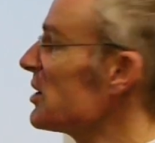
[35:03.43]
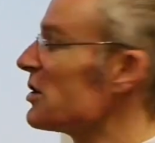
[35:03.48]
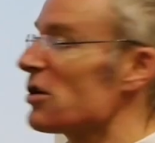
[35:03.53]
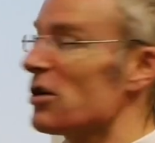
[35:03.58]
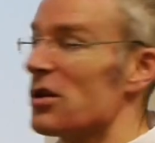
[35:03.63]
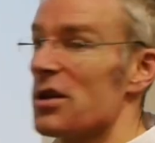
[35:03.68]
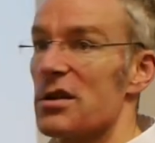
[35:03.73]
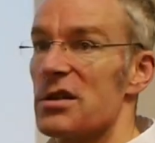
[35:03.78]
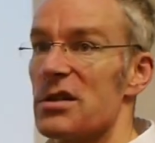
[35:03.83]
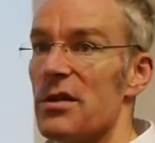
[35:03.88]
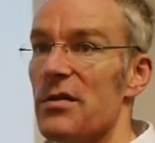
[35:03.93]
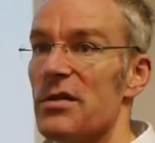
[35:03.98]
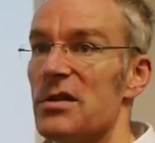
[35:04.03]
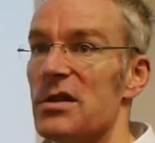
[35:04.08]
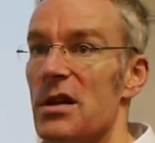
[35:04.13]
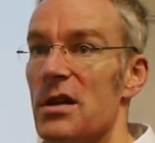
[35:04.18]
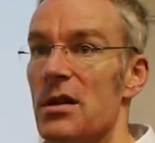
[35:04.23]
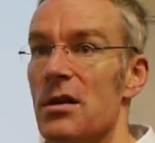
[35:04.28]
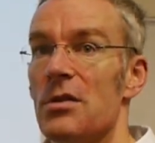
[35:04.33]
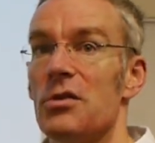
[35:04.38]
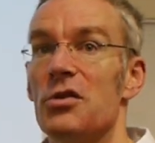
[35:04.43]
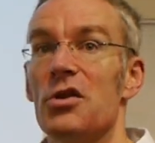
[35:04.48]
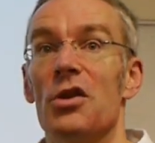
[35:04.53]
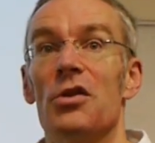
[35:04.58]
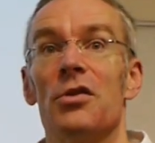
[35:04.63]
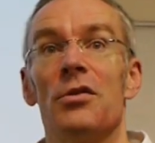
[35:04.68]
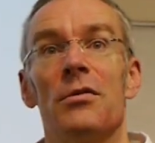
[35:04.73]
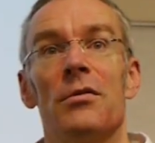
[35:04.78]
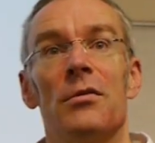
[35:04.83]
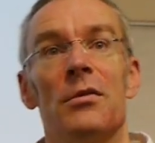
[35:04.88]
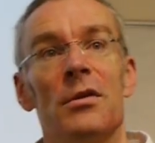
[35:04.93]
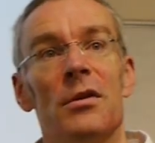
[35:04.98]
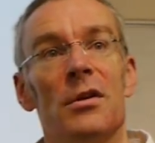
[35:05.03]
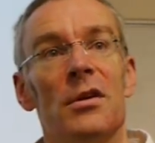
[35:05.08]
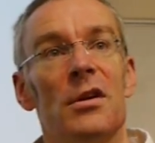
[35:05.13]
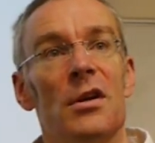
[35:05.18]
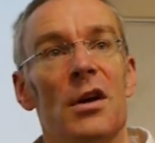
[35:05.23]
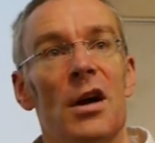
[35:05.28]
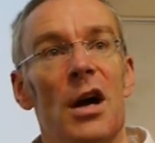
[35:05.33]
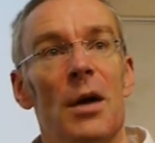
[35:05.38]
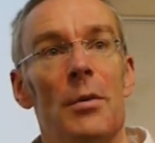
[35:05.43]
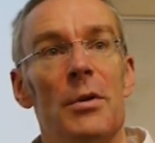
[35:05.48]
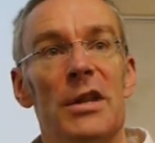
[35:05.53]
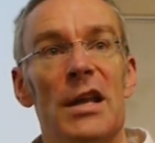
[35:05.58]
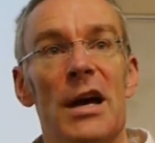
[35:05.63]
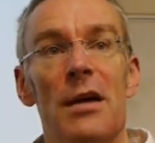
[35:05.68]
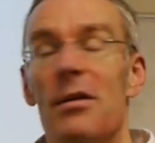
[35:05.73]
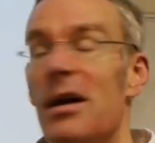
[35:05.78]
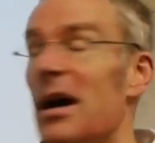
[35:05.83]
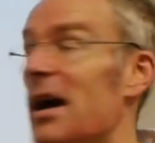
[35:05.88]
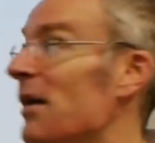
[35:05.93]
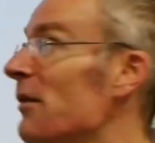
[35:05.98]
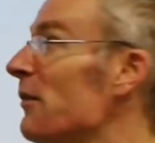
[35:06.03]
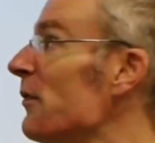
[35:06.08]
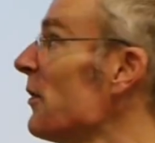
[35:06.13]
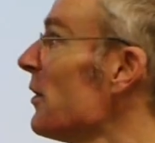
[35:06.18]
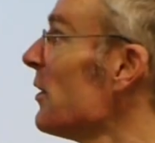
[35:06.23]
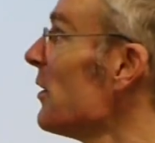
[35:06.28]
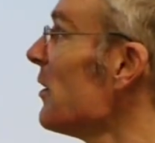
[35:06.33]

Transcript: connectivity, done. And we now have